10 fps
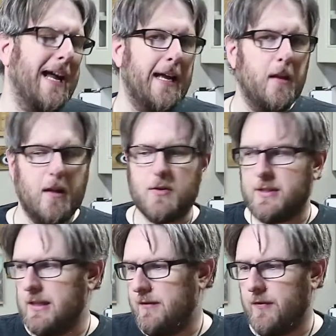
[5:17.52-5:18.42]

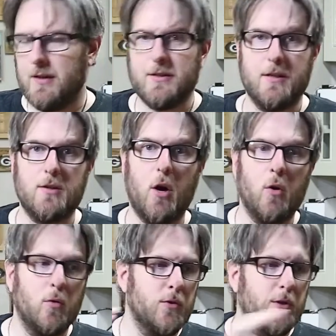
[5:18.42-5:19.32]
LLC, for instance,
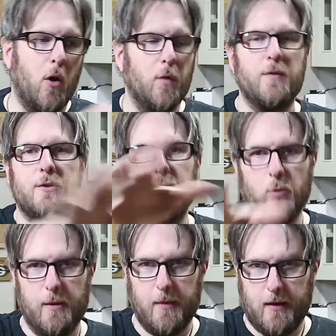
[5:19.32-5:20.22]
owns all of this
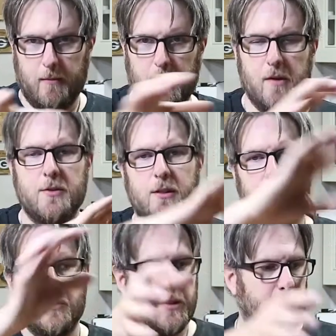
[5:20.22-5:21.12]
equipment. My
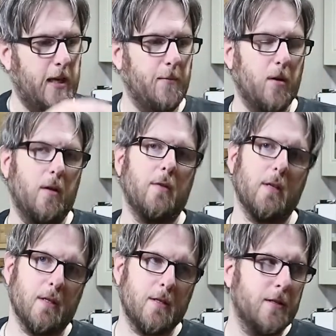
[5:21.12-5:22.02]
LLC owns the camera,
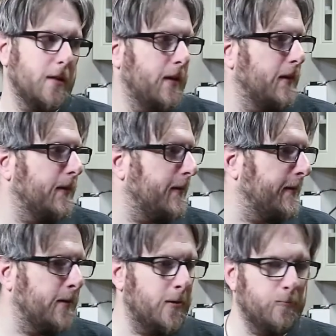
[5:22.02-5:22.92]
this.
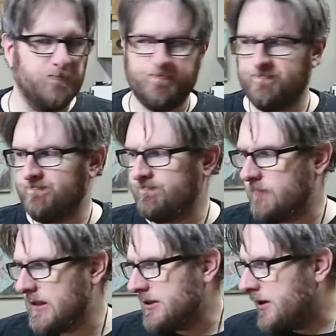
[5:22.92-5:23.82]

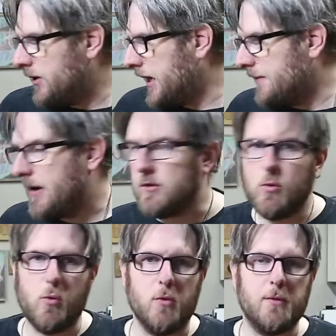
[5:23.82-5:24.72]
Doesn't own any of my
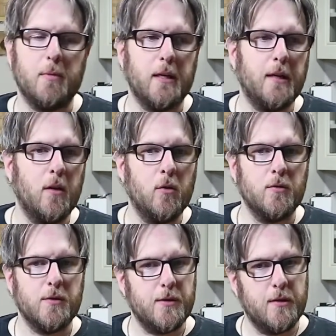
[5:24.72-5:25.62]
tools, but it
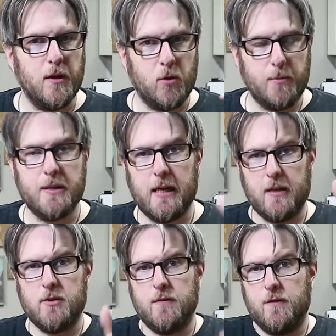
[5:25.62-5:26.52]
owns the equipment that I
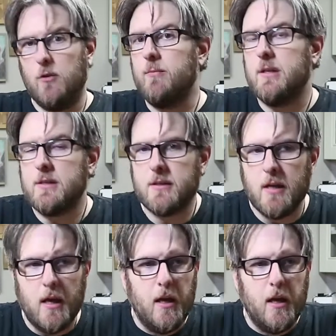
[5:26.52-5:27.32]
use to film this.